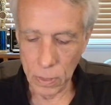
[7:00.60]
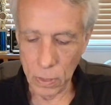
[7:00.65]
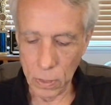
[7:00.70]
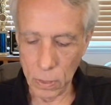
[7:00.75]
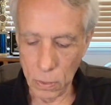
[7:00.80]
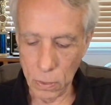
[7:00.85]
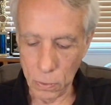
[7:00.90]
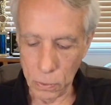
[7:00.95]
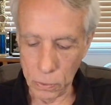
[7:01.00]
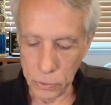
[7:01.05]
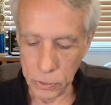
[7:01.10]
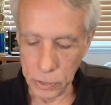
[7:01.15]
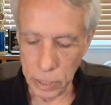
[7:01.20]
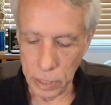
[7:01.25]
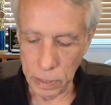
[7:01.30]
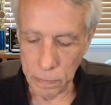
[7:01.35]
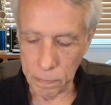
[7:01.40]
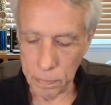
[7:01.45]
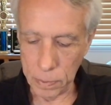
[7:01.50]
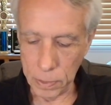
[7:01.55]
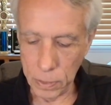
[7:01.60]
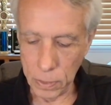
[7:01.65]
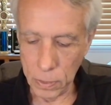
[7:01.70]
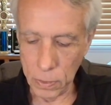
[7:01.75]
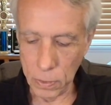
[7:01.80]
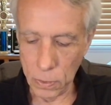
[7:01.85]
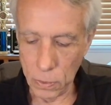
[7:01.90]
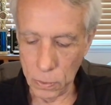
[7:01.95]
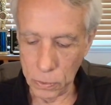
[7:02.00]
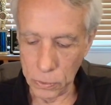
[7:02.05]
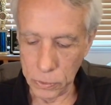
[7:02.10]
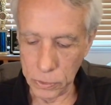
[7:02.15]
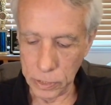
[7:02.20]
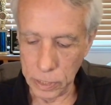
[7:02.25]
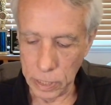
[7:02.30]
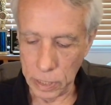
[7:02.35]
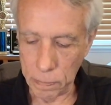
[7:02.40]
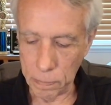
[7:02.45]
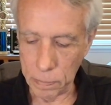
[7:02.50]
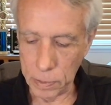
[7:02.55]
whole step, whole
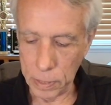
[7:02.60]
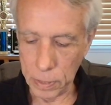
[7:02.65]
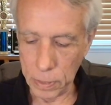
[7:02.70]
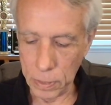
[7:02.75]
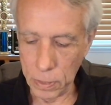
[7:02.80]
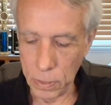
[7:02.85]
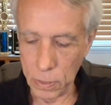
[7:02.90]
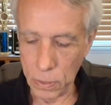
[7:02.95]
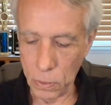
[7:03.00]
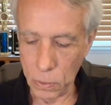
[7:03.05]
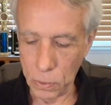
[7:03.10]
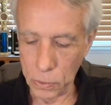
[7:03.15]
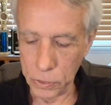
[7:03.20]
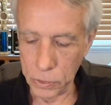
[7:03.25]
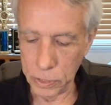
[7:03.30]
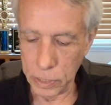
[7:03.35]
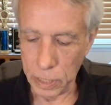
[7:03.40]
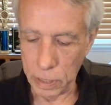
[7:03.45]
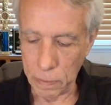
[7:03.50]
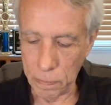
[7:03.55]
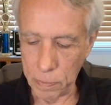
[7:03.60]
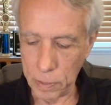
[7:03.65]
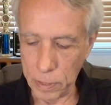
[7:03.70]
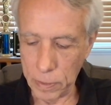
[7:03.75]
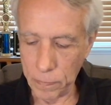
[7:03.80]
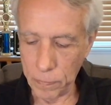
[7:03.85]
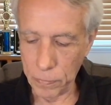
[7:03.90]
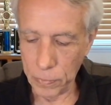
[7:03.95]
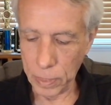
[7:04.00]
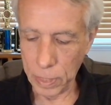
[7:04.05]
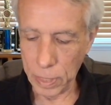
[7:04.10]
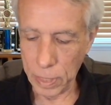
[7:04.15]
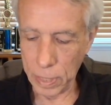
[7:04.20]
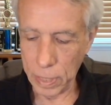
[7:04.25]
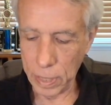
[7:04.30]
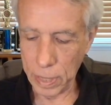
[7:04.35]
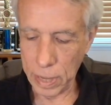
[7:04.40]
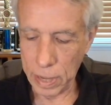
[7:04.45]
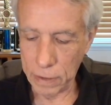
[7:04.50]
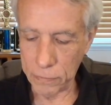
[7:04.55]
step, whole step,
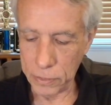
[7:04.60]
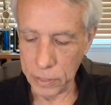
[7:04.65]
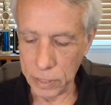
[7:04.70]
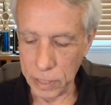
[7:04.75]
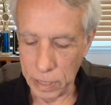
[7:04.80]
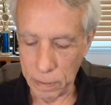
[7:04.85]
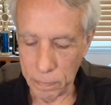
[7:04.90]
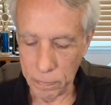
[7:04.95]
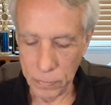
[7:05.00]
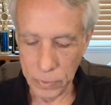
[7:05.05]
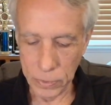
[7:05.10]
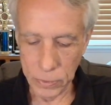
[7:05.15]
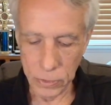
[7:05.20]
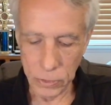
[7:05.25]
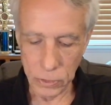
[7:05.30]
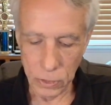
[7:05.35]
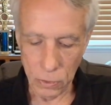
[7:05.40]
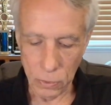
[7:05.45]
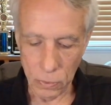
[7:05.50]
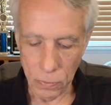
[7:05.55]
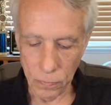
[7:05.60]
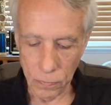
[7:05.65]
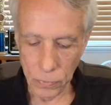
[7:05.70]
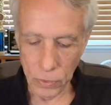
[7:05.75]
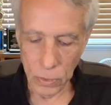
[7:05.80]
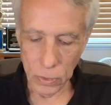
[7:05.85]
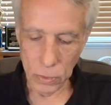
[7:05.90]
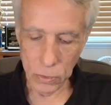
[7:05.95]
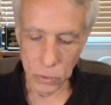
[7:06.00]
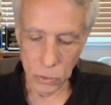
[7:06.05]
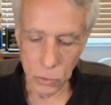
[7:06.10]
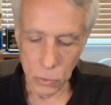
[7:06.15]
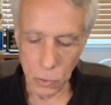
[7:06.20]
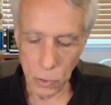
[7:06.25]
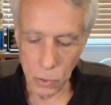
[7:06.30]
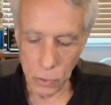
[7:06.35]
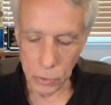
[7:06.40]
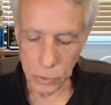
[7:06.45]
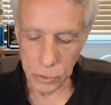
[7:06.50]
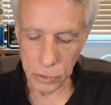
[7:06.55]
half step. So 2
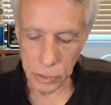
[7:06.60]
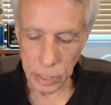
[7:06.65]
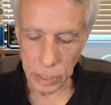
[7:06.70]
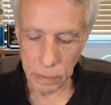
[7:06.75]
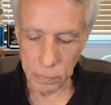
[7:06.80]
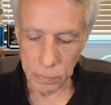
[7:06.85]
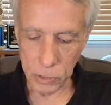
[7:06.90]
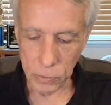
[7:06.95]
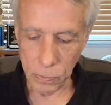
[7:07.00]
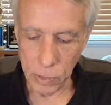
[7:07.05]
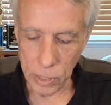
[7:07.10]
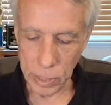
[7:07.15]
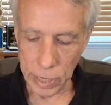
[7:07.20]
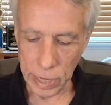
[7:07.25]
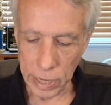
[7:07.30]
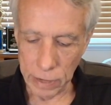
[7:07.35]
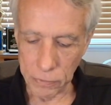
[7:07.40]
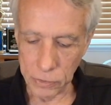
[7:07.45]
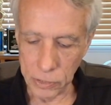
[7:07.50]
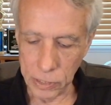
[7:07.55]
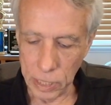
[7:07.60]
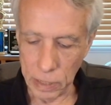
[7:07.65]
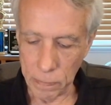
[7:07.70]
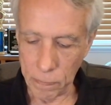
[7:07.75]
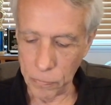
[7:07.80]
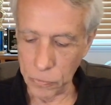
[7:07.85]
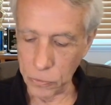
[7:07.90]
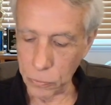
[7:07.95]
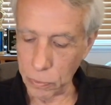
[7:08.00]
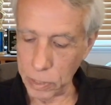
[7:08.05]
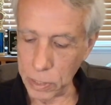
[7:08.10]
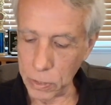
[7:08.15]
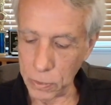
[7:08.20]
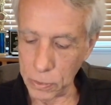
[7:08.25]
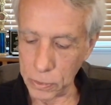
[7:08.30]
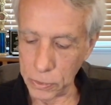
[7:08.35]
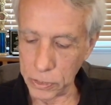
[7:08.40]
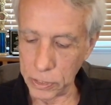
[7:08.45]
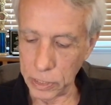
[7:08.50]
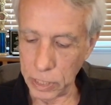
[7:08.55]
whole steps, 1 half step, 3
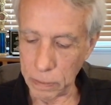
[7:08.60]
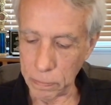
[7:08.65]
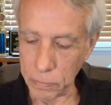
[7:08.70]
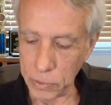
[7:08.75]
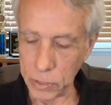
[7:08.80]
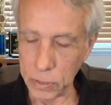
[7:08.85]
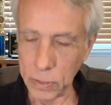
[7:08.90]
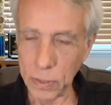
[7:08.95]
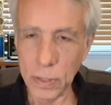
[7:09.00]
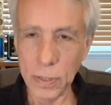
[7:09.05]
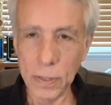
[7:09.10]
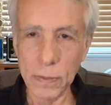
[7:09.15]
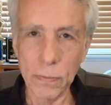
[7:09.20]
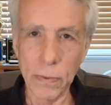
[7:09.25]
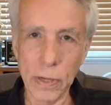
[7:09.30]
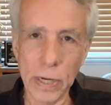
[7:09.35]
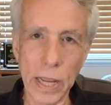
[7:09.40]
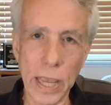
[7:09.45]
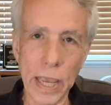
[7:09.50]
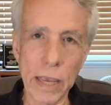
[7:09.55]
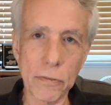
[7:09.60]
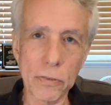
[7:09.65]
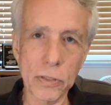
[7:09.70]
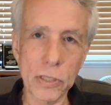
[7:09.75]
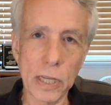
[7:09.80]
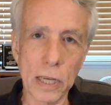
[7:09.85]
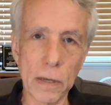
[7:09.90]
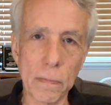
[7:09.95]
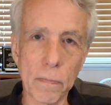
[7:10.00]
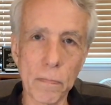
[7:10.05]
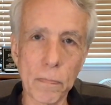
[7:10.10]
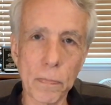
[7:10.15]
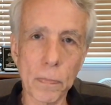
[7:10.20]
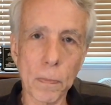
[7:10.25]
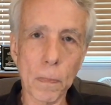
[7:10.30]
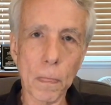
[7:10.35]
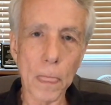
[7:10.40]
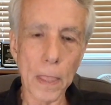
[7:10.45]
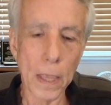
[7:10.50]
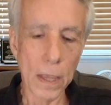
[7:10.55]
whole steps, 1 half step.
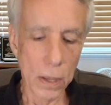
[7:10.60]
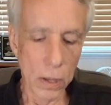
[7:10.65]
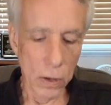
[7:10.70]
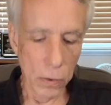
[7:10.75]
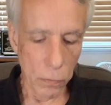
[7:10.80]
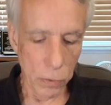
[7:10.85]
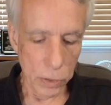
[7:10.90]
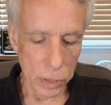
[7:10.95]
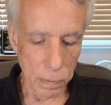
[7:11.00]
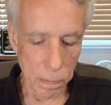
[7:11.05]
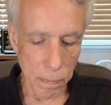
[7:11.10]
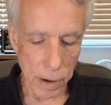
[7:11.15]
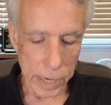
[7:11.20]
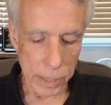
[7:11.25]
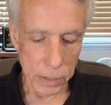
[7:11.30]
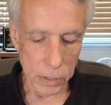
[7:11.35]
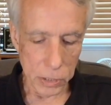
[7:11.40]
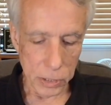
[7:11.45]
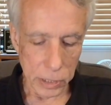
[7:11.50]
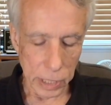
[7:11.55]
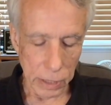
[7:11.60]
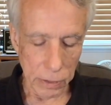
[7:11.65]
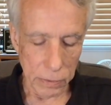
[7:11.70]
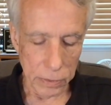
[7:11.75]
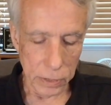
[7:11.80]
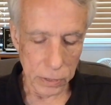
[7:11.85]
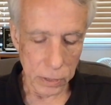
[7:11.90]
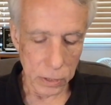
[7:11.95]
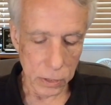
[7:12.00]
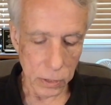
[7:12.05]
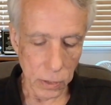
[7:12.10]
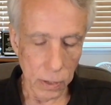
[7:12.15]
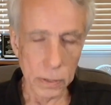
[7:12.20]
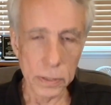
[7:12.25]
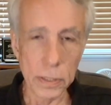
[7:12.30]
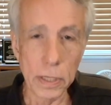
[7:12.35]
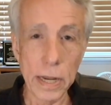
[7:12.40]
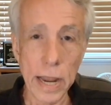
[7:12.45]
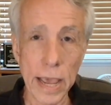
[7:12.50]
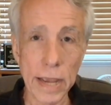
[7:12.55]
With the minor scale, this is
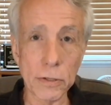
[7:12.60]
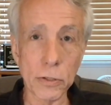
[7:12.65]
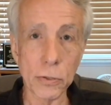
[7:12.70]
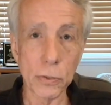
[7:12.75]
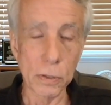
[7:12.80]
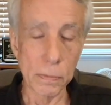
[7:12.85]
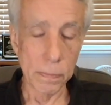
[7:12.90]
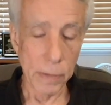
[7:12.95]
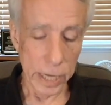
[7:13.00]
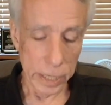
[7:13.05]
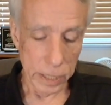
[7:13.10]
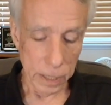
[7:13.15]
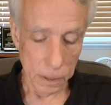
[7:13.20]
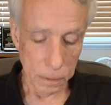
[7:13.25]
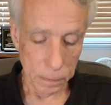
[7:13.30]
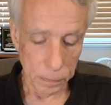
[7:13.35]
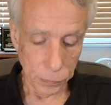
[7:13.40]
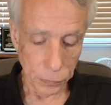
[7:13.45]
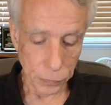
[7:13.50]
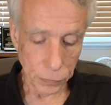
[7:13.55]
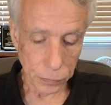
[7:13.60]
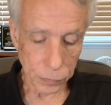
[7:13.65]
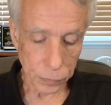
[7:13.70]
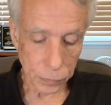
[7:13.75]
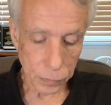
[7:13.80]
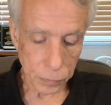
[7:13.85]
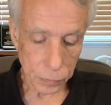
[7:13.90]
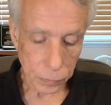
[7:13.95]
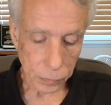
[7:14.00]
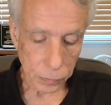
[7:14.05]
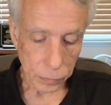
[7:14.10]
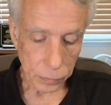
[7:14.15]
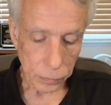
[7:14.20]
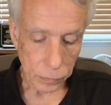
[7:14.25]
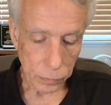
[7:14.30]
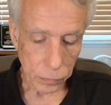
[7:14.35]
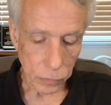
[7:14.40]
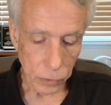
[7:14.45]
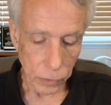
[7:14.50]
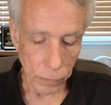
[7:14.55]
called the natural minor.
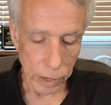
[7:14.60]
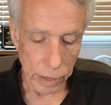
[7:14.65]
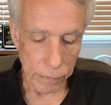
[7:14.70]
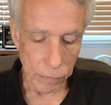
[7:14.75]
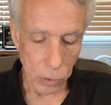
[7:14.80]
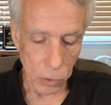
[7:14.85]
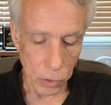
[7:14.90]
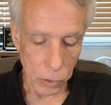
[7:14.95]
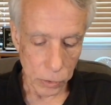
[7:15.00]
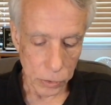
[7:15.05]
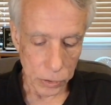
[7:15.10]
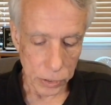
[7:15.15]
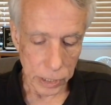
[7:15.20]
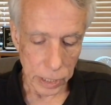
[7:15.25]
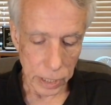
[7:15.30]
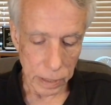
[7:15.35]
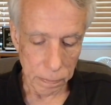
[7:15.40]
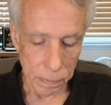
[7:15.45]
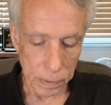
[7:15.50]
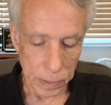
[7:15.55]
We have a whole step,